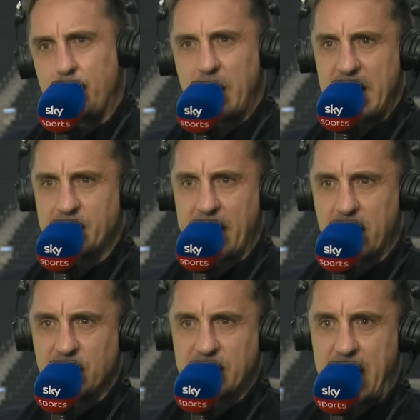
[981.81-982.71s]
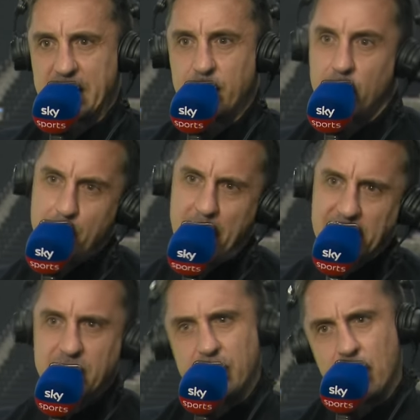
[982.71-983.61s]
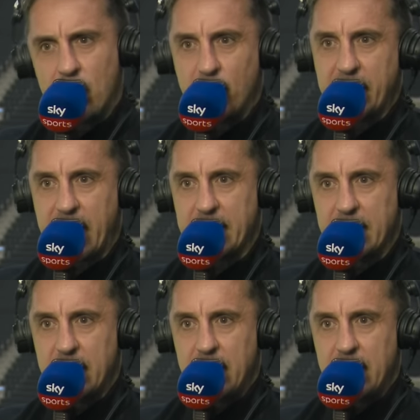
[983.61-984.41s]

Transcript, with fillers: players back on Saturday and we'll be back to the normal again.